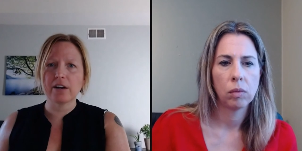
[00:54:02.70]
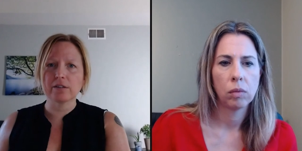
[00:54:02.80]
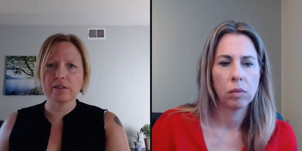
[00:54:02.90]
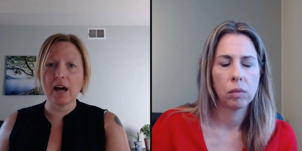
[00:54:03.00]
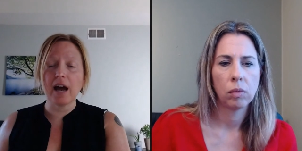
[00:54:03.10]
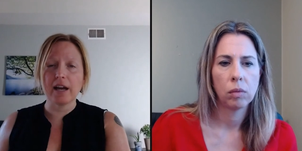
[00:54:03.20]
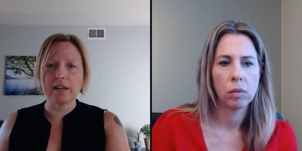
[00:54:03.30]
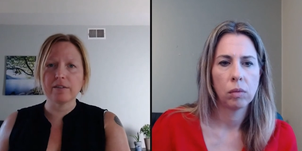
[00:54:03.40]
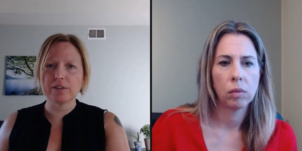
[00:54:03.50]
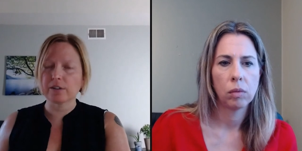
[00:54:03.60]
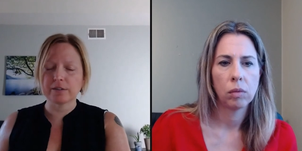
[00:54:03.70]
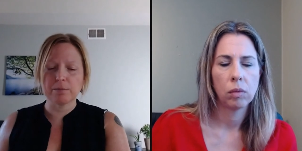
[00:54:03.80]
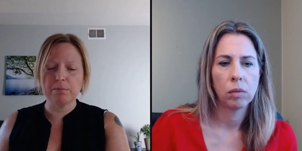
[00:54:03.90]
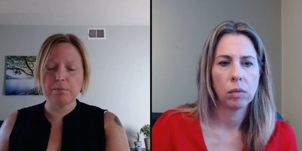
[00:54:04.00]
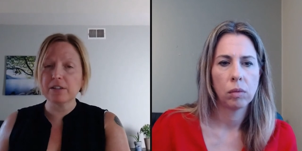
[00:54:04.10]
Speaker 1: lives are
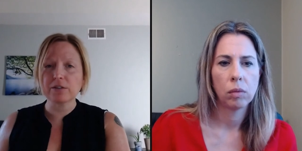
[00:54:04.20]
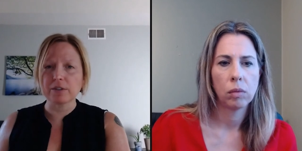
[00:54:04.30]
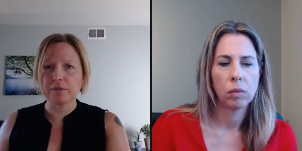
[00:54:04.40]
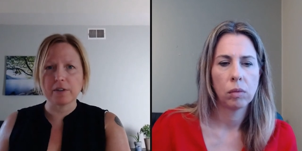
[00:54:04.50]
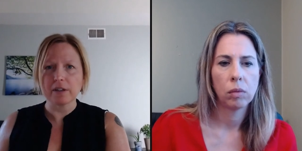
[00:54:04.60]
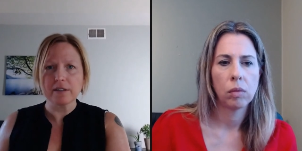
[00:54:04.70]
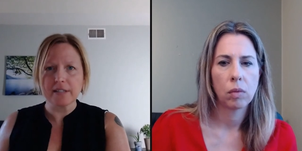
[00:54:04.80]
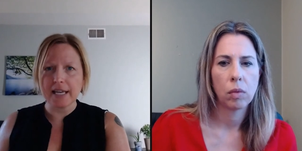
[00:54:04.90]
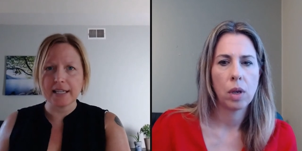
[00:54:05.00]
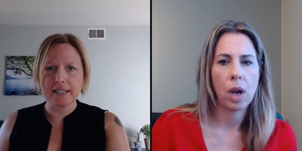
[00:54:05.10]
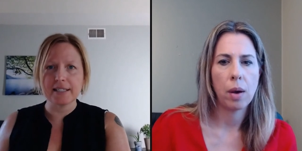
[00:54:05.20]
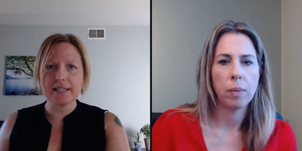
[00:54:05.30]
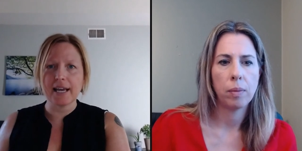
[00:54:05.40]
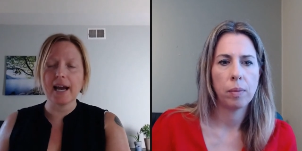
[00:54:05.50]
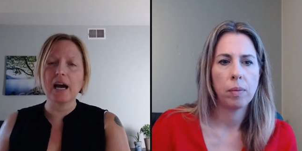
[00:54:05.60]
misery filled day in yeah. and day
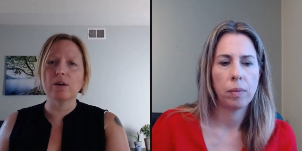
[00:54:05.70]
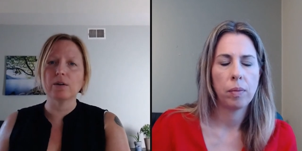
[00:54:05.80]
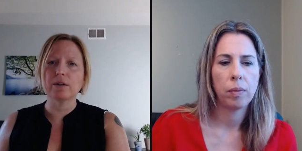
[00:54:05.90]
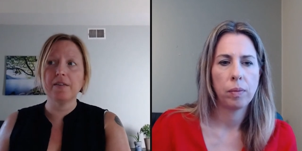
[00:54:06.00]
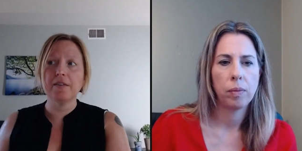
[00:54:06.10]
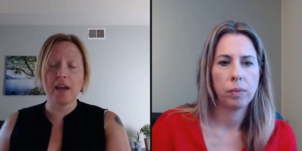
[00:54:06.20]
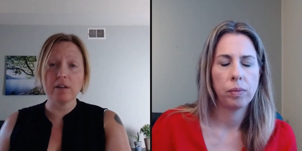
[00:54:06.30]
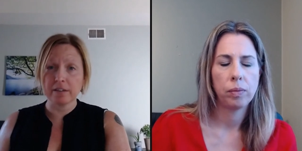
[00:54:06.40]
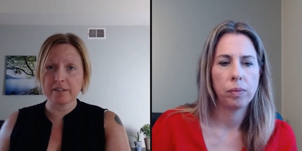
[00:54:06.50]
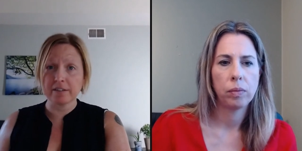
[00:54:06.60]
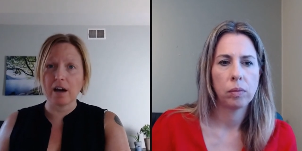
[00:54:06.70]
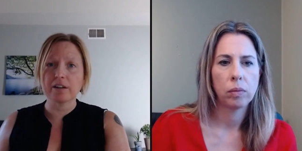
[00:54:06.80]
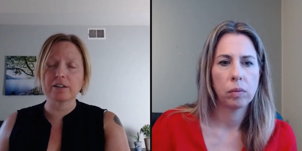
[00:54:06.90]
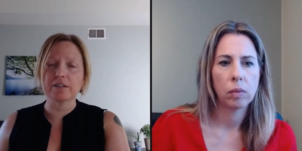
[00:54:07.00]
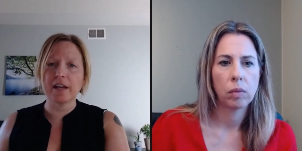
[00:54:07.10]
out, and they are slaughtered.
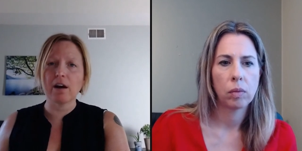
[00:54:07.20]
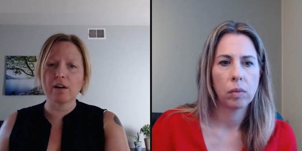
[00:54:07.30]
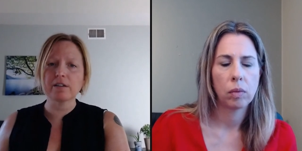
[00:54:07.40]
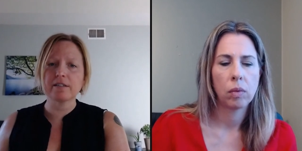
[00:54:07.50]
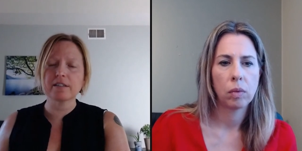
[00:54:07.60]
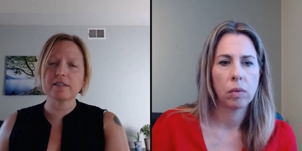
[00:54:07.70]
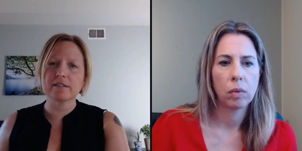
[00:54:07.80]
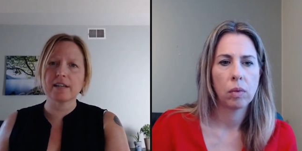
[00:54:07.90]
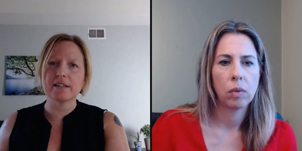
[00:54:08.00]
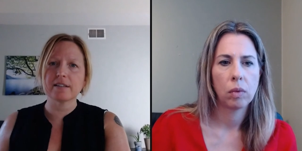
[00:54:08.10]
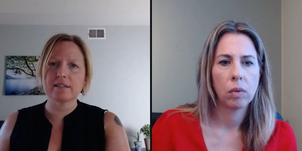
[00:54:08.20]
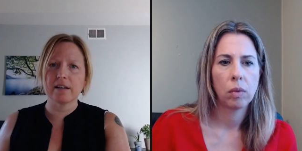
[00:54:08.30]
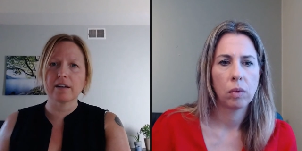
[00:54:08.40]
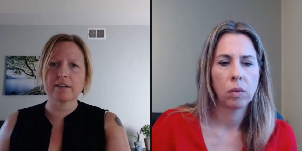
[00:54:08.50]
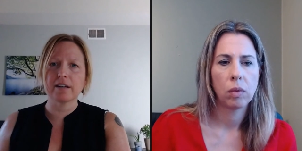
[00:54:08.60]
They are still sent to
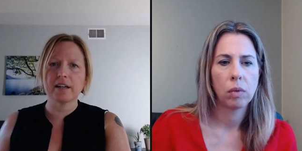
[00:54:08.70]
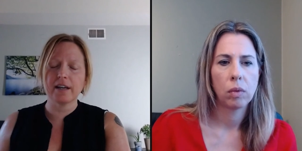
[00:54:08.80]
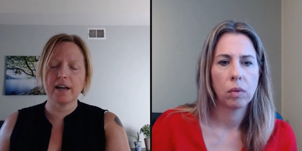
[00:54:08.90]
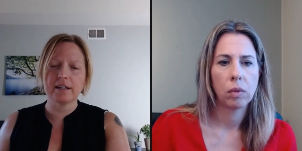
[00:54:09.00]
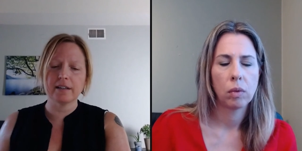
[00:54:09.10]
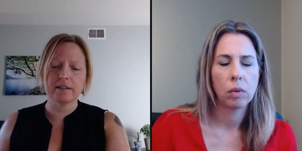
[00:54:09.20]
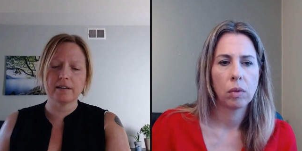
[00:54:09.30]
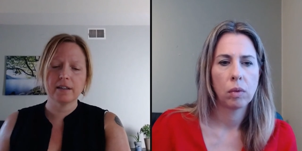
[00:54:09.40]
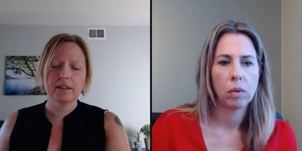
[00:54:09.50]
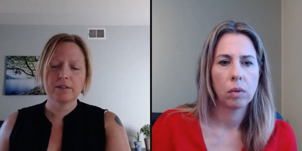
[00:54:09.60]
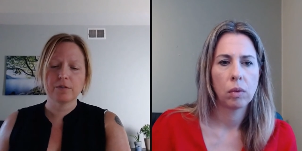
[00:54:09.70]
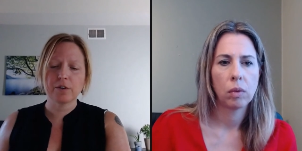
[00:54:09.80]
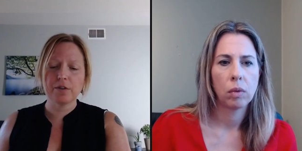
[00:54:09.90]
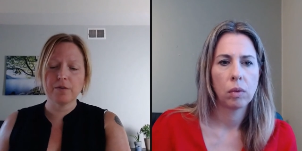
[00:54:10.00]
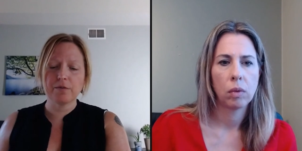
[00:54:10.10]
slaughter at a, at a for
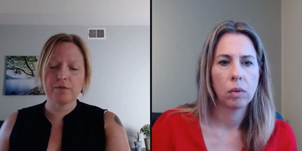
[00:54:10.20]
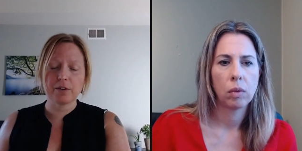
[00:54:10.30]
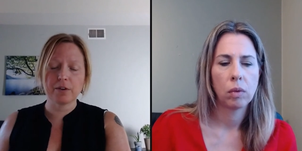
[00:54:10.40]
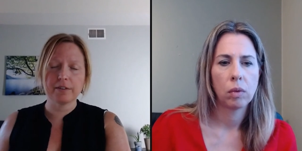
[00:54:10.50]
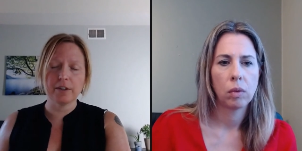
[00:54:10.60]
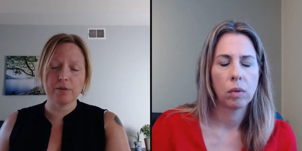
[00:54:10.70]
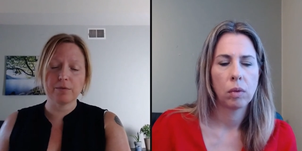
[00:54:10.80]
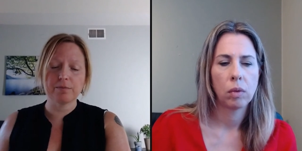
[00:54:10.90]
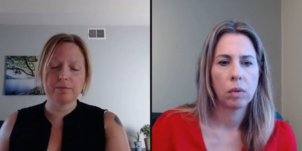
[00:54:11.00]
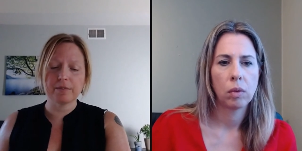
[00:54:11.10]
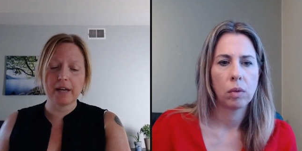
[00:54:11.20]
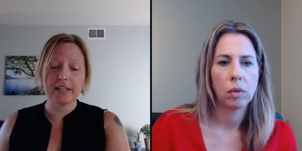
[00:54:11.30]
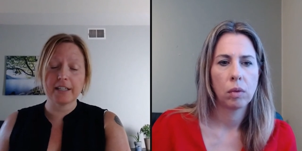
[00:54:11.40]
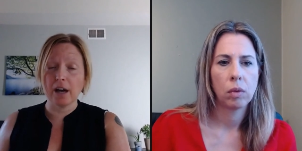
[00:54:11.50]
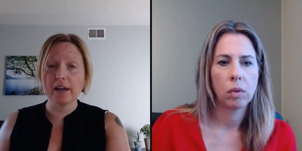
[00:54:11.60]
for you know at a
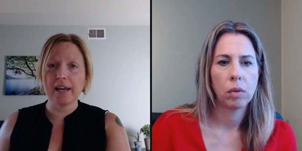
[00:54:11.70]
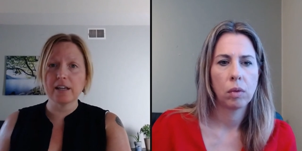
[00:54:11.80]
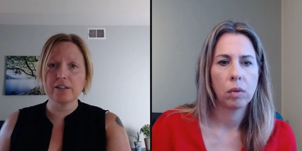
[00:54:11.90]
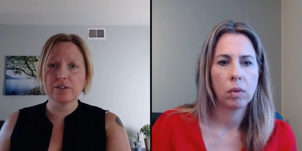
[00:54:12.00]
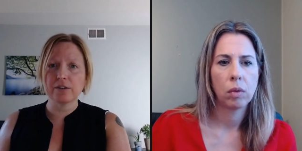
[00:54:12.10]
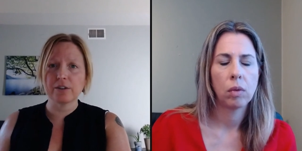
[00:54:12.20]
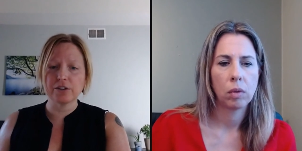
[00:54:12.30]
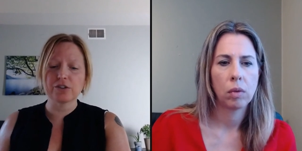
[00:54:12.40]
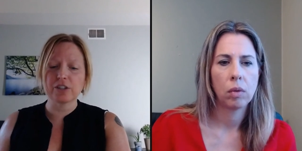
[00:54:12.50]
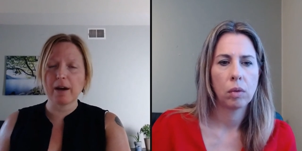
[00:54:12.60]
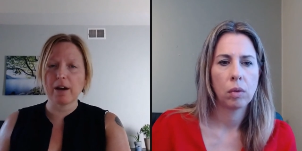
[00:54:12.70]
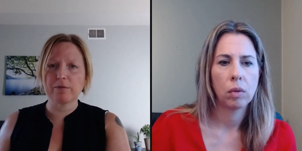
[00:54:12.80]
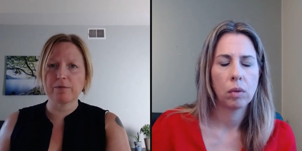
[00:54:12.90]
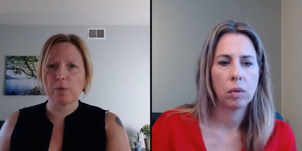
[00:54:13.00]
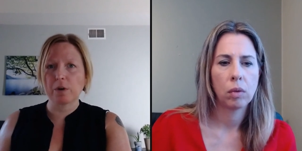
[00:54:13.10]
young age. They're usually about
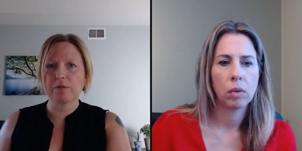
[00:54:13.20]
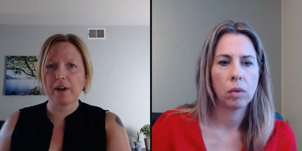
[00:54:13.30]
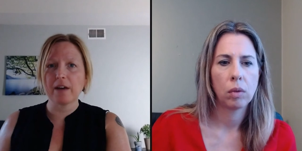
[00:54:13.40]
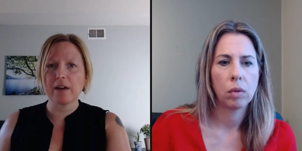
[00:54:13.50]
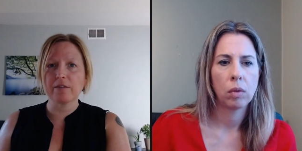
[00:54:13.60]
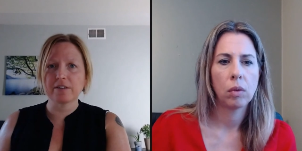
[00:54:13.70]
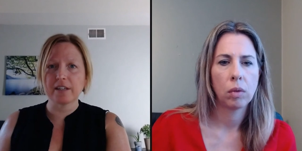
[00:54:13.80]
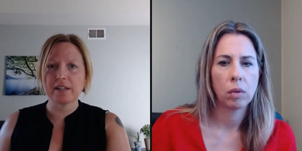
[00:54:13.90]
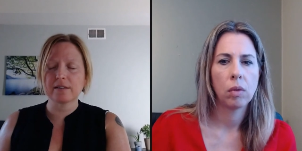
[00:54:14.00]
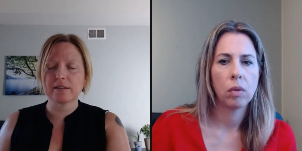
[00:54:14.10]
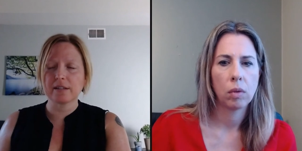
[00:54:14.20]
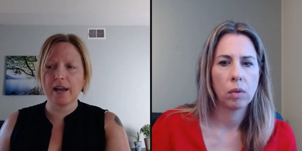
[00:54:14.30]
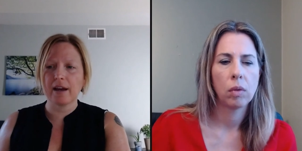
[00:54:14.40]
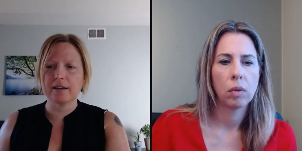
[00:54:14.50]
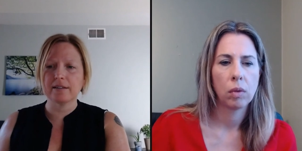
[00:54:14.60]
four or five or six,
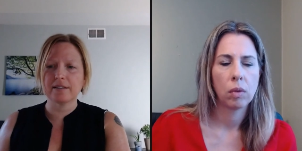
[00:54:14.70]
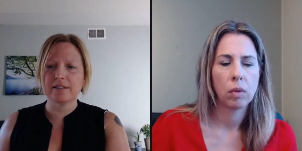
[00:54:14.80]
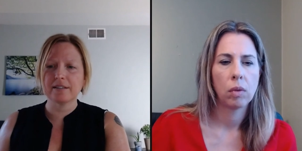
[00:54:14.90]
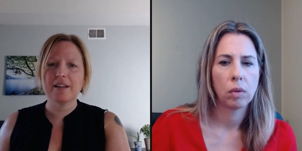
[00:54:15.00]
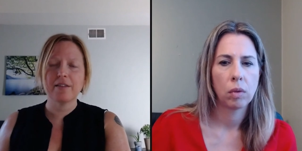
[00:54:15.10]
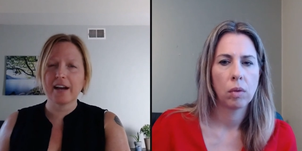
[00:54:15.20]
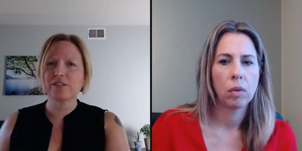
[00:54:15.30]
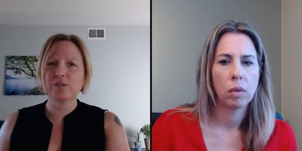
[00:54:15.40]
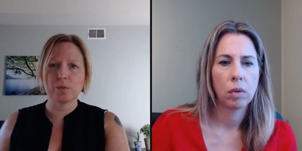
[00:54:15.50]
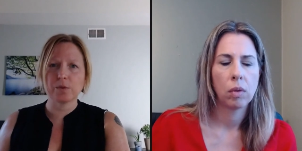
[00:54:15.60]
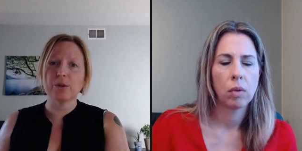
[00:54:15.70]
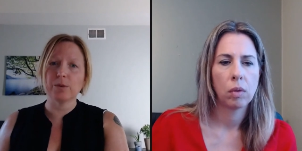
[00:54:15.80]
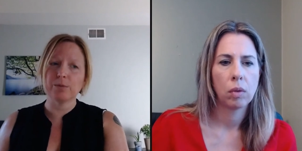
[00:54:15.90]
and that's you know